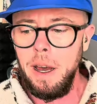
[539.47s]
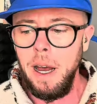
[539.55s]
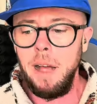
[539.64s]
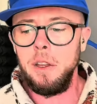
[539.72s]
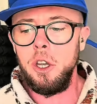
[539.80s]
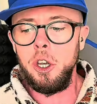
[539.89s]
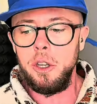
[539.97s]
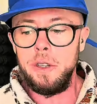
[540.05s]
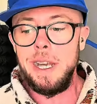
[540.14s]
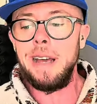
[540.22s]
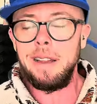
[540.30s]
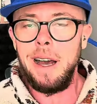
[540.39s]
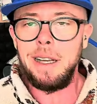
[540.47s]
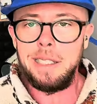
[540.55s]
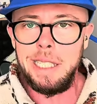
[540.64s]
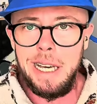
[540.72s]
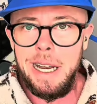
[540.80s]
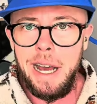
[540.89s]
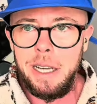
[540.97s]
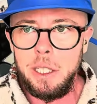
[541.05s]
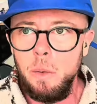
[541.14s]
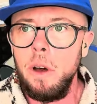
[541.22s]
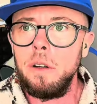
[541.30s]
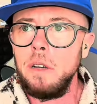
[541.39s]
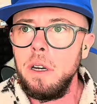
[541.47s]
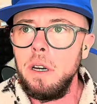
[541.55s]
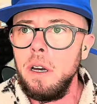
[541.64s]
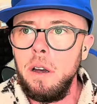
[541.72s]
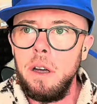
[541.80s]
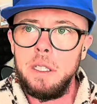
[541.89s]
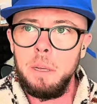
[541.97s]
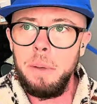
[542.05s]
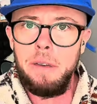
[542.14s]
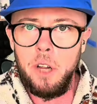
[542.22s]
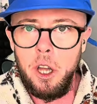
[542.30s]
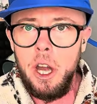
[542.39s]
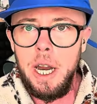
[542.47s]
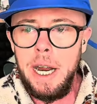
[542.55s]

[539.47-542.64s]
and you take that into your next one as a bit of a learning